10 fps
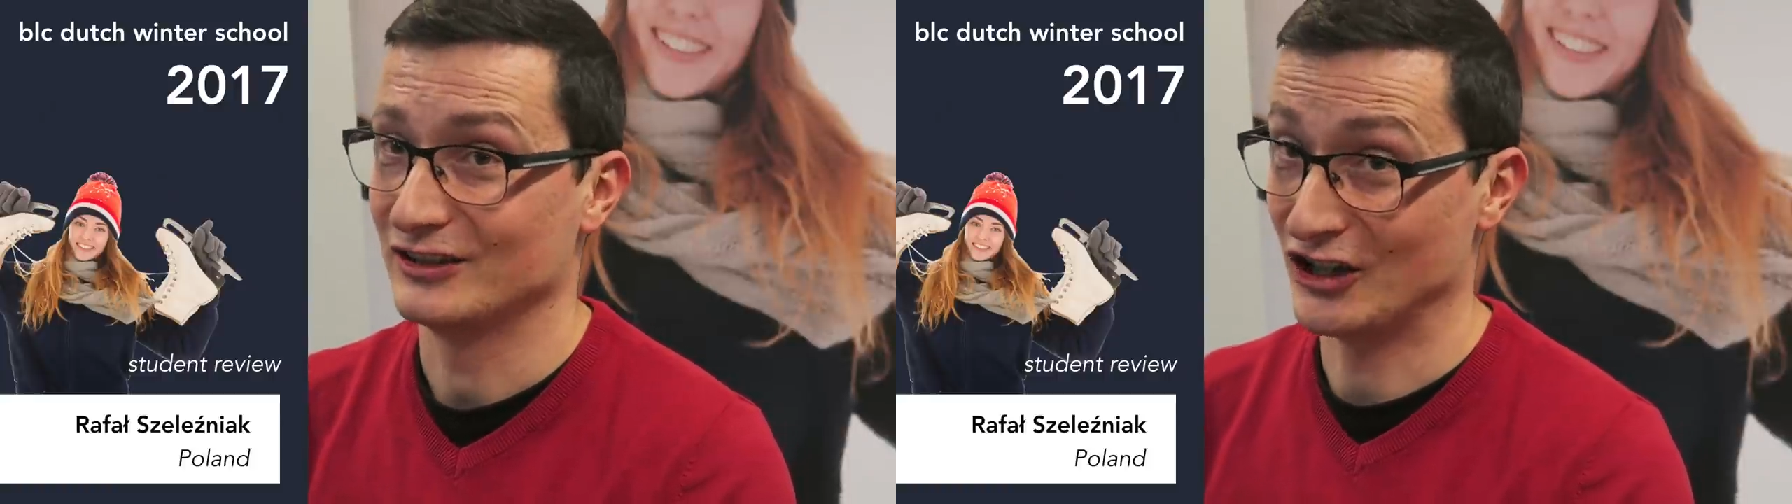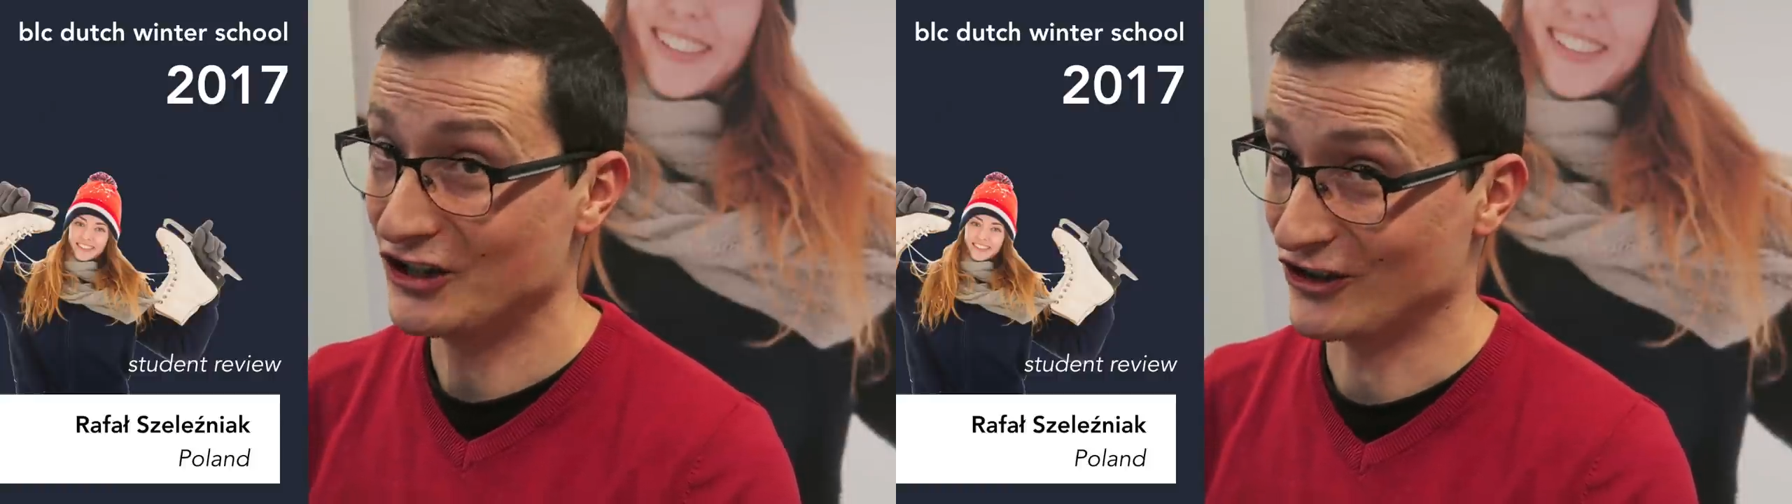
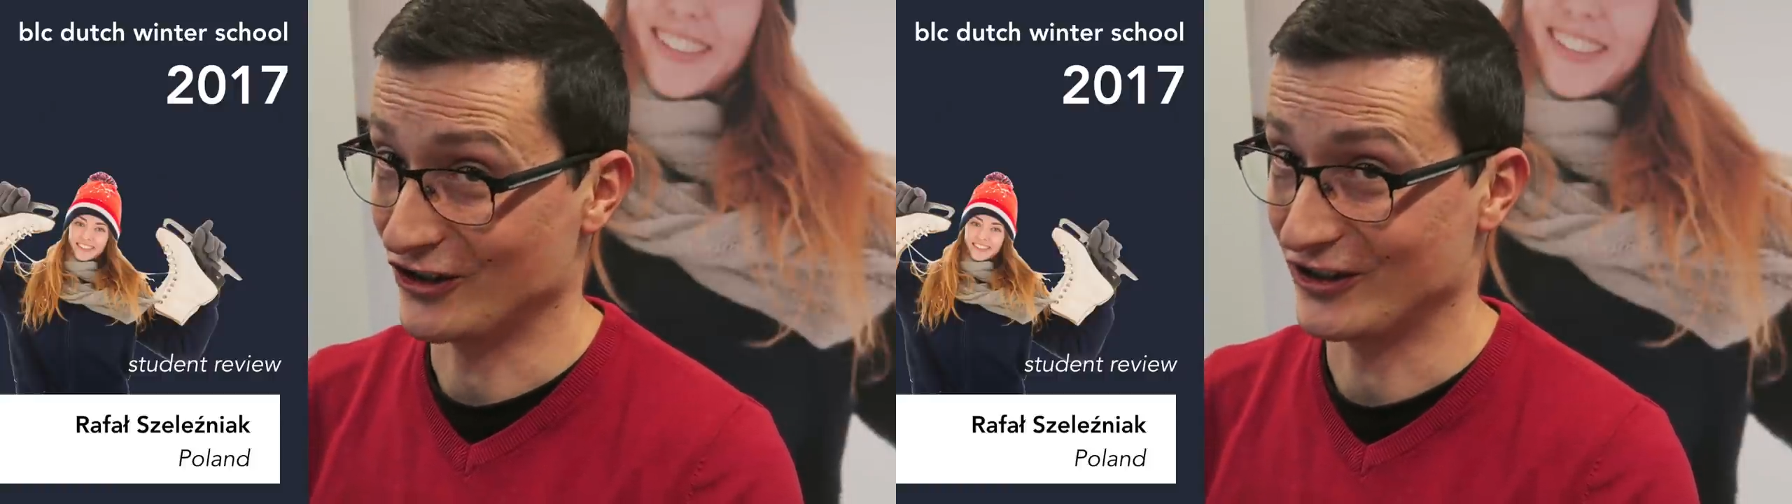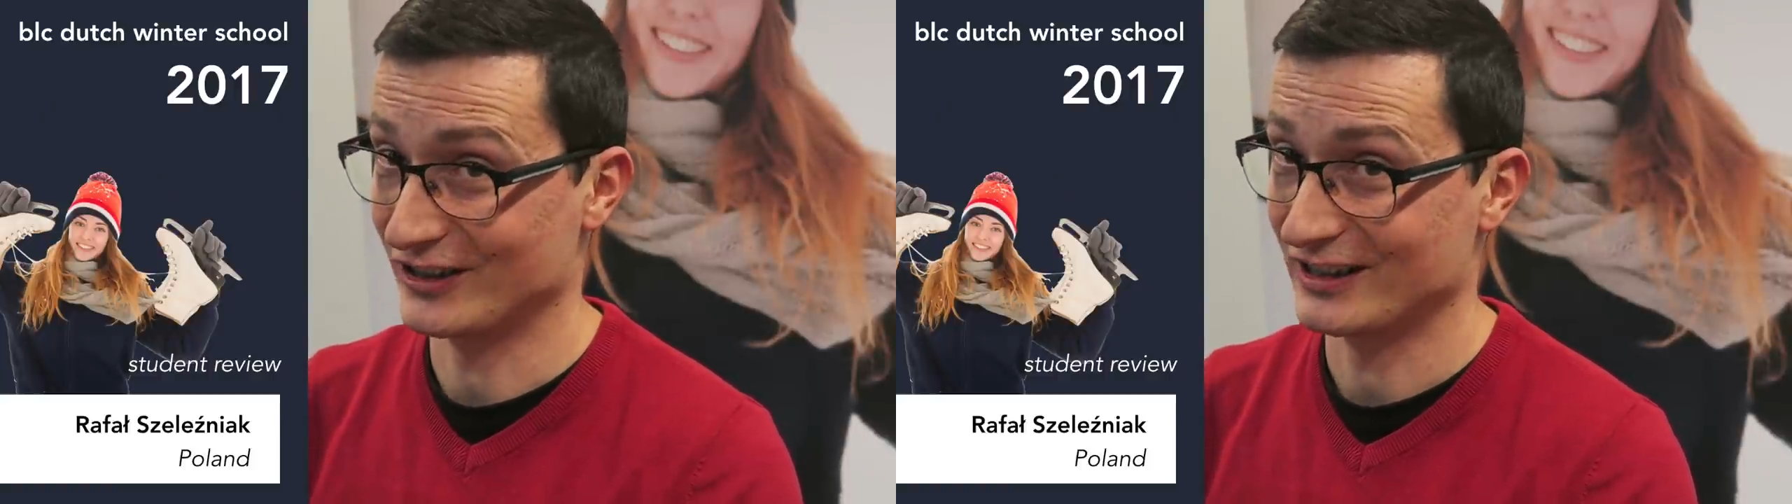
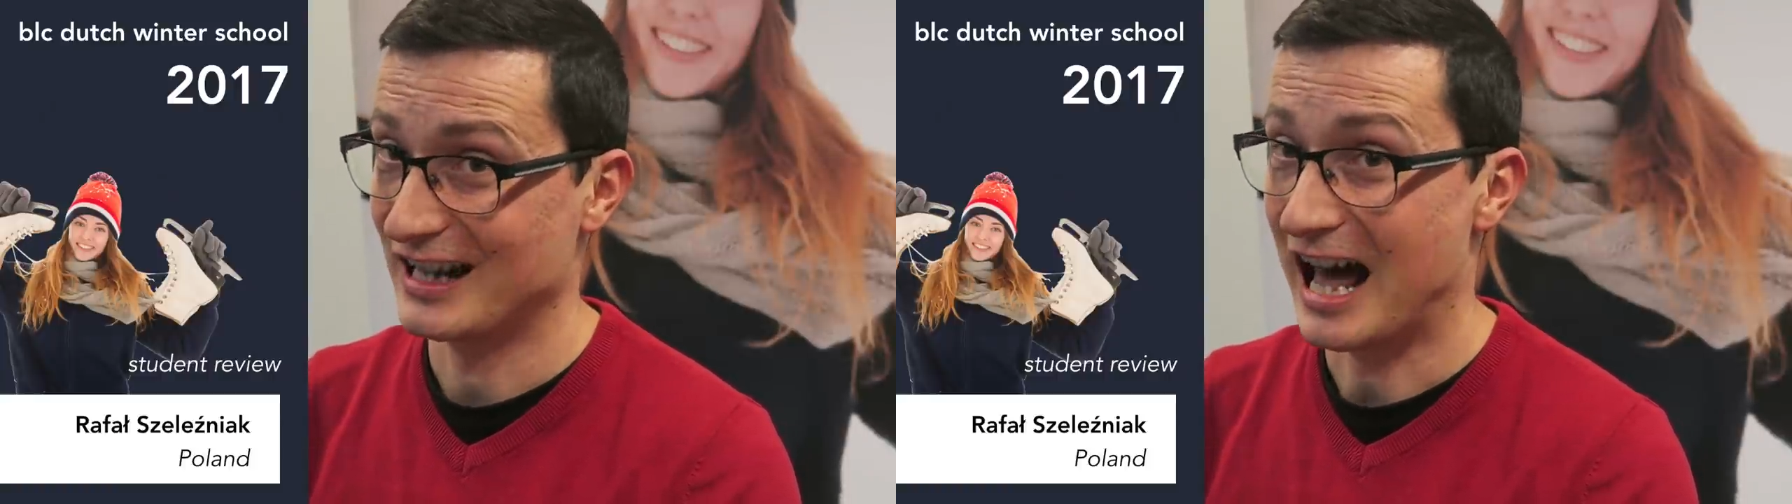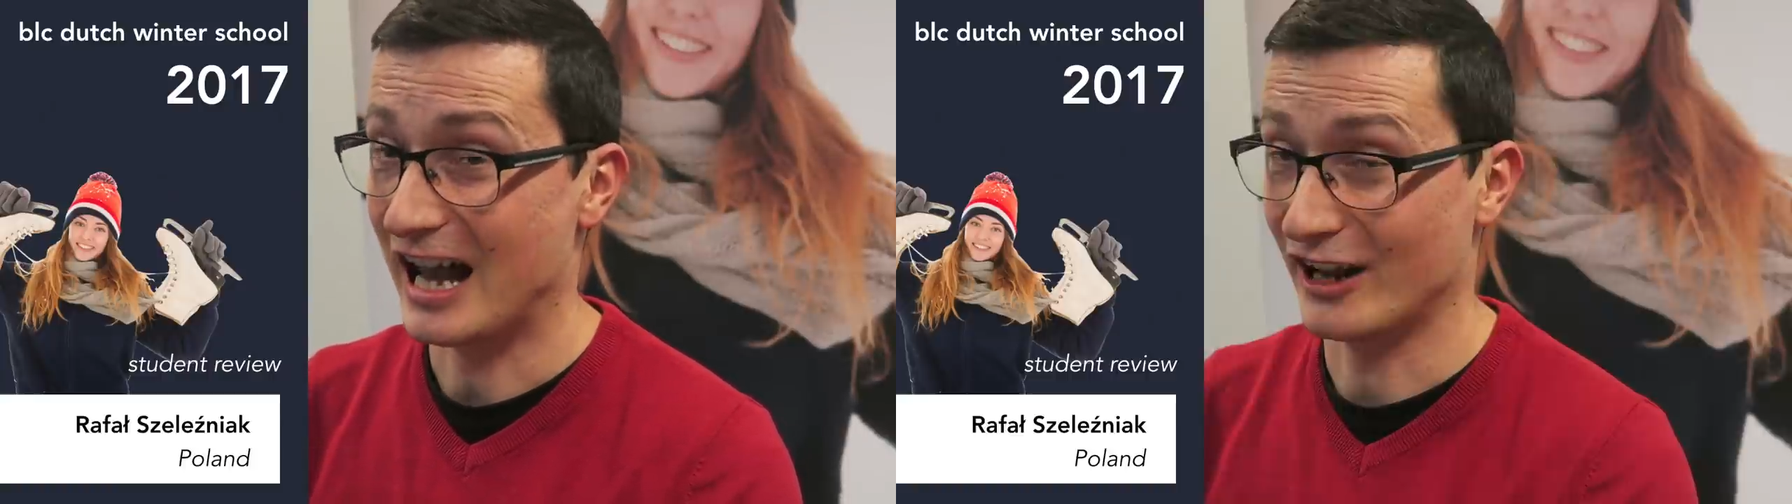teacher
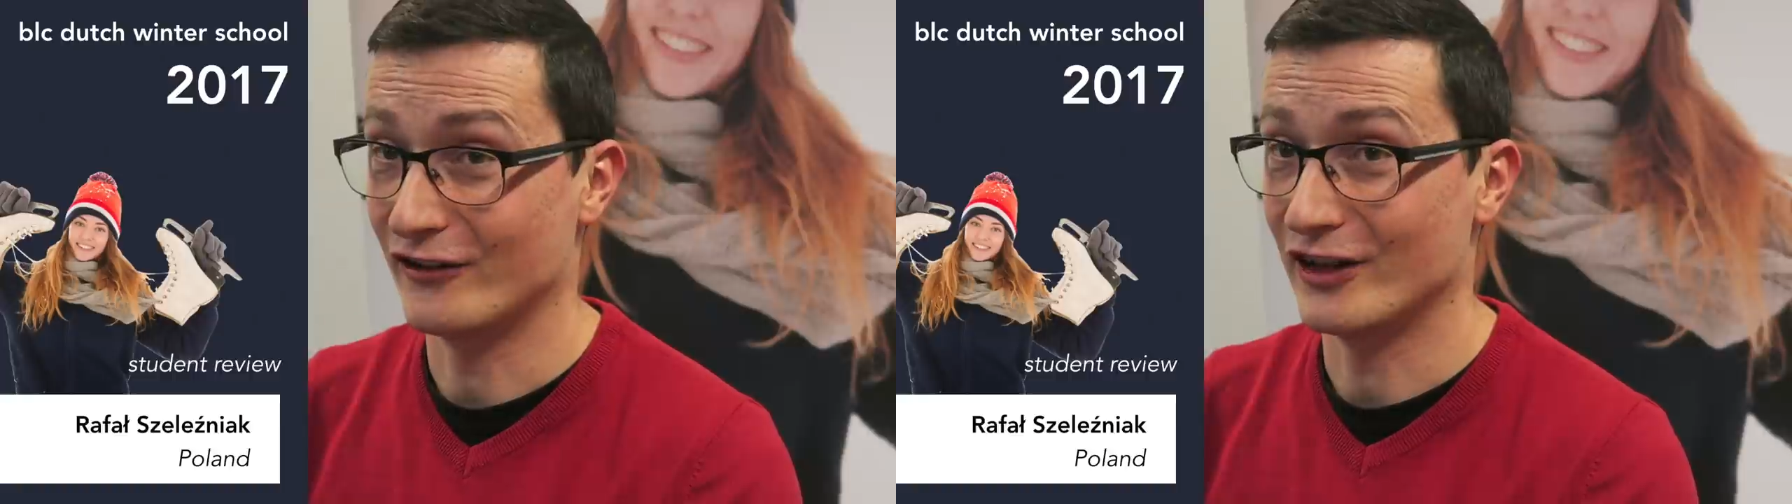I have